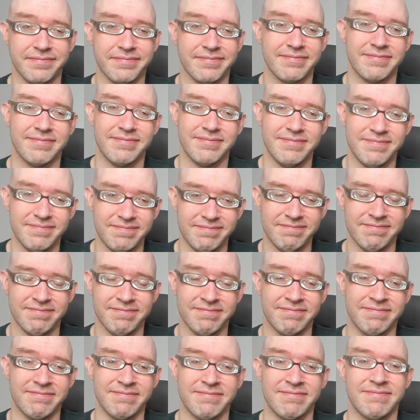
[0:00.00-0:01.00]

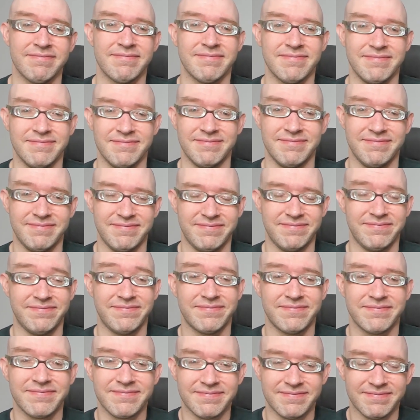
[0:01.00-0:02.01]

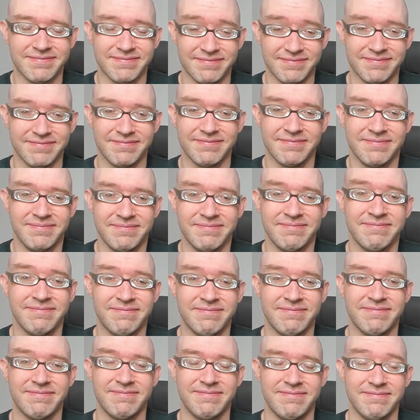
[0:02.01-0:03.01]

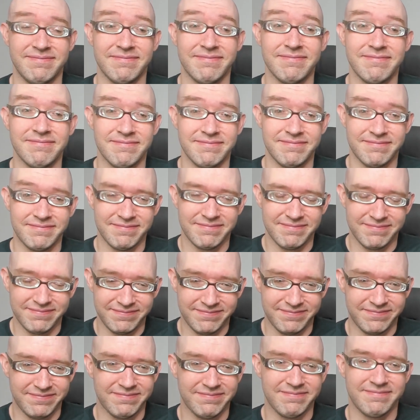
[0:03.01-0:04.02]

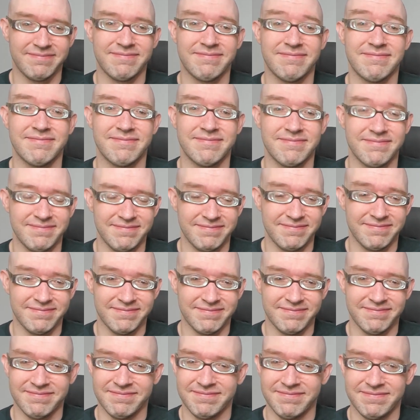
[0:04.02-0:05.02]

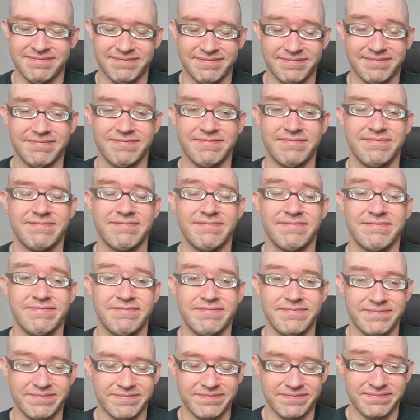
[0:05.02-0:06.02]

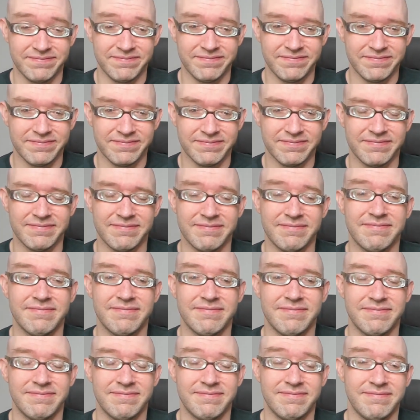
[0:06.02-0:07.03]

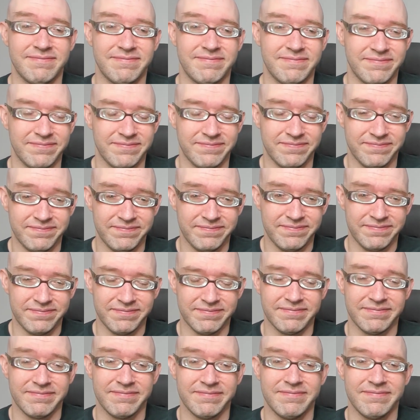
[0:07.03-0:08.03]
[no speech]